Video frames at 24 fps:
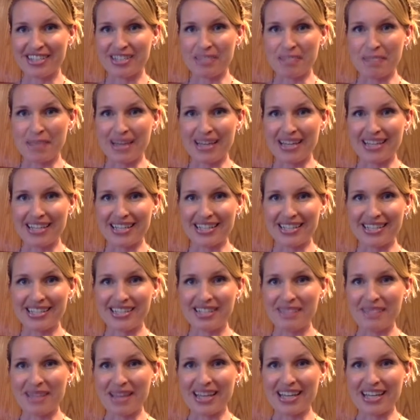micas to
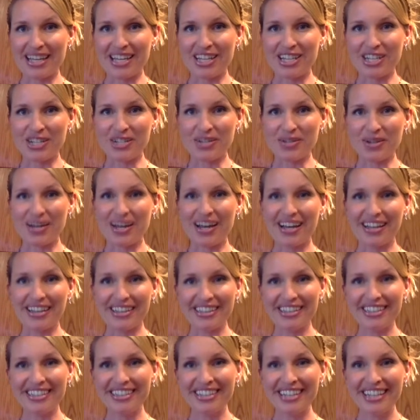make a new
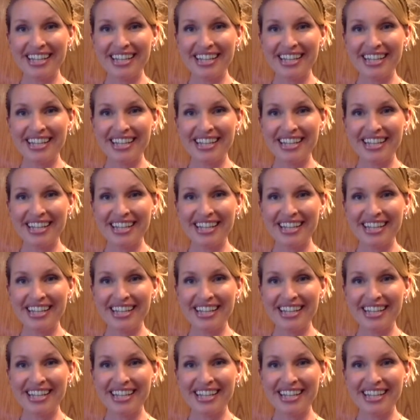color